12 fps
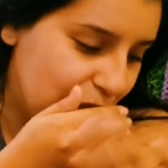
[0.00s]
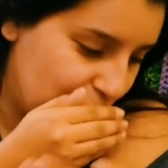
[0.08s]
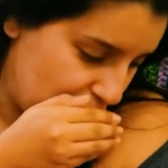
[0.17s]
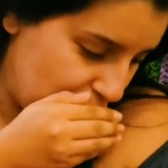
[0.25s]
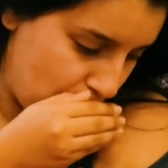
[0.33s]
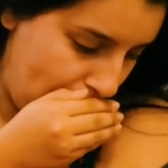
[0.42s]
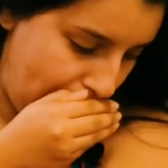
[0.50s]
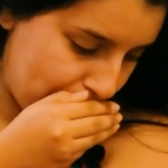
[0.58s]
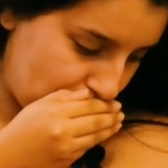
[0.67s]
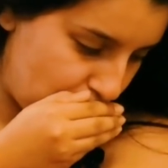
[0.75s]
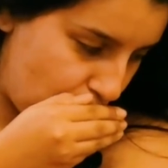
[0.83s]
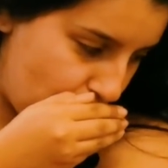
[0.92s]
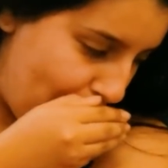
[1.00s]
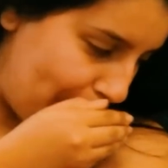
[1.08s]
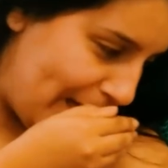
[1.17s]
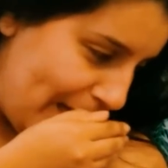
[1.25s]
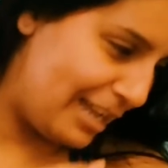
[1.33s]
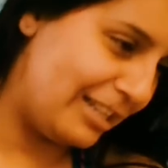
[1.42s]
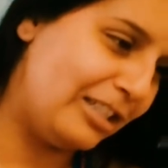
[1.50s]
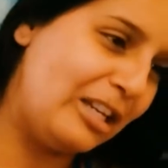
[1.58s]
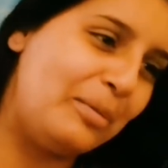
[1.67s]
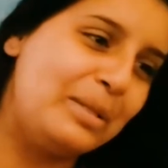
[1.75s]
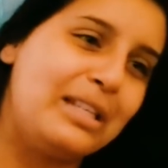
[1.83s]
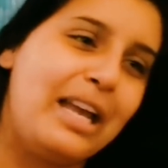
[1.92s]
Do amigurumi.
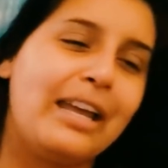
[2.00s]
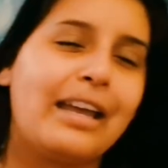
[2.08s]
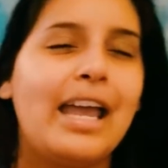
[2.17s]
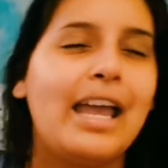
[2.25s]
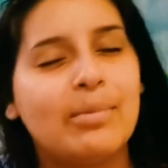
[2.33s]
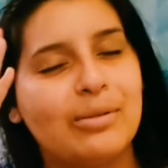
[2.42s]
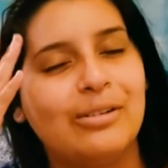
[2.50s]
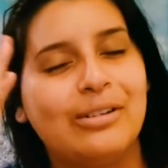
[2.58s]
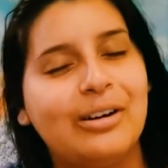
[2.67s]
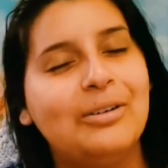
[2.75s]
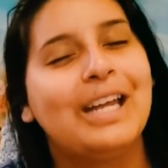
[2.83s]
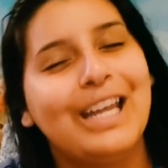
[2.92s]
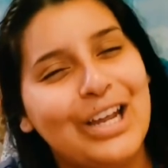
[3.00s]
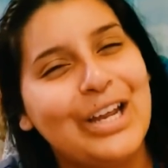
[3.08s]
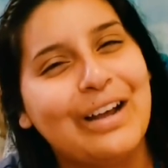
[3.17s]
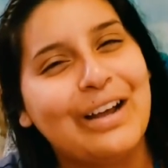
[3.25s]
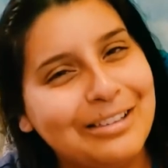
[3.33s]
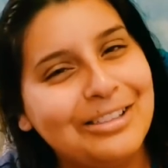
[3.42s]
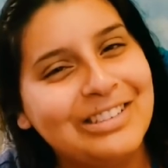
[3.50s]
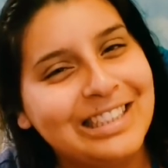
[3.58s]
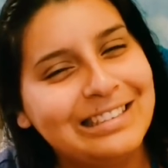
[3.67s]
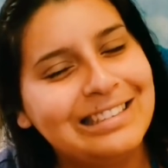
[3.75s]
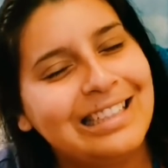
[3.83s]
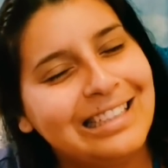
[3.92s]
So I was like, April, okay, I'll do
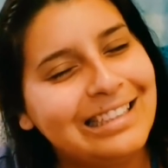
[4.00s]
it.